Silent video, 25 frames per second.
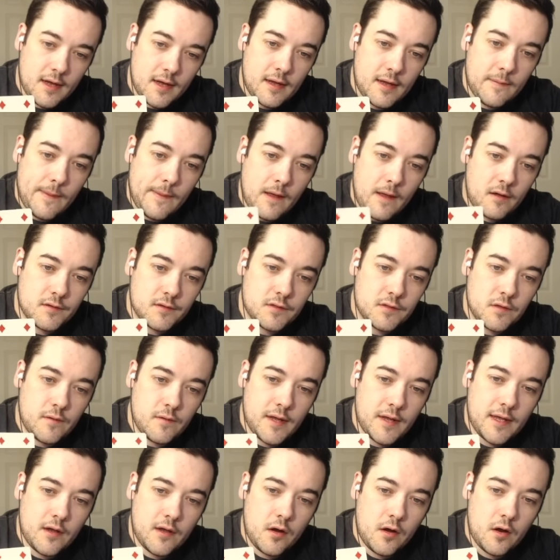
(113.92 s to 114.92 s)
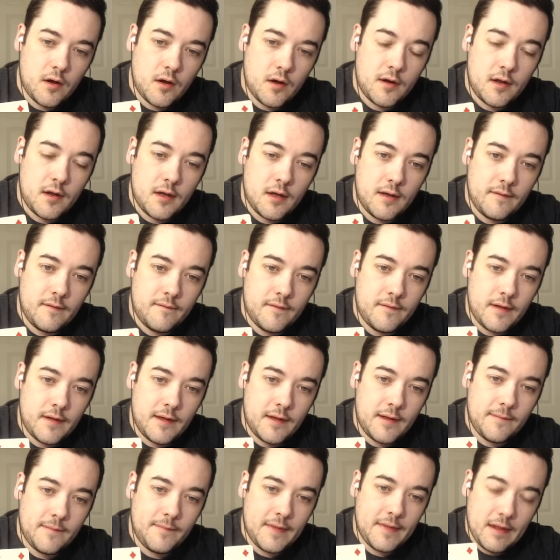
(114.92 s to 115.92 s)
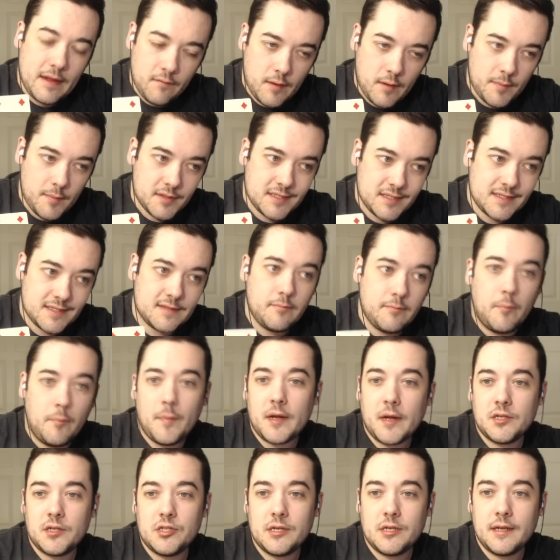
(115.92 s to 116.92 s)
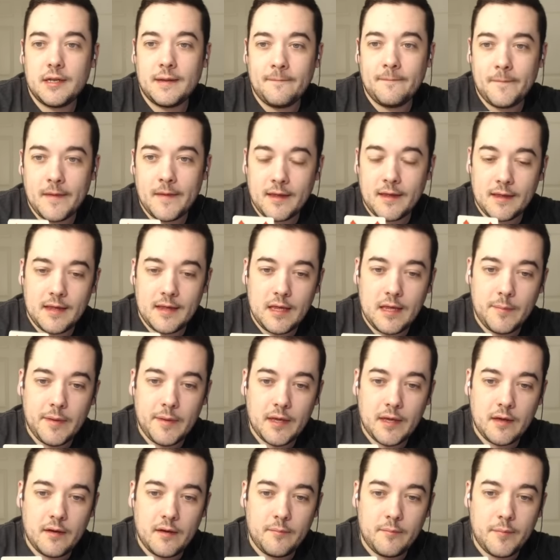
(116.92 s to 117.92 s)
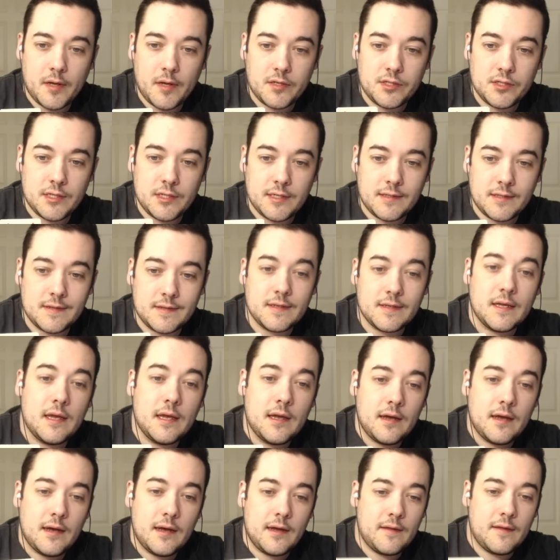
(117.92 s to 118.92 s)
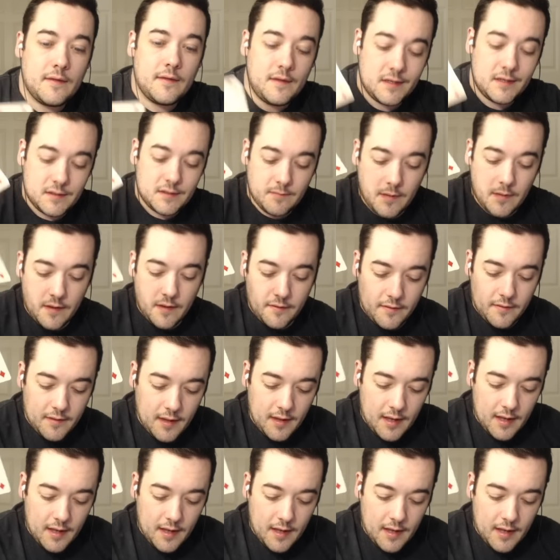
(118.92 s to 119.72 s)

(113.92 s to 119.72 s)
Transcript: Um, also, a card of um, that represents budgeting and keeping a budget uh, this month.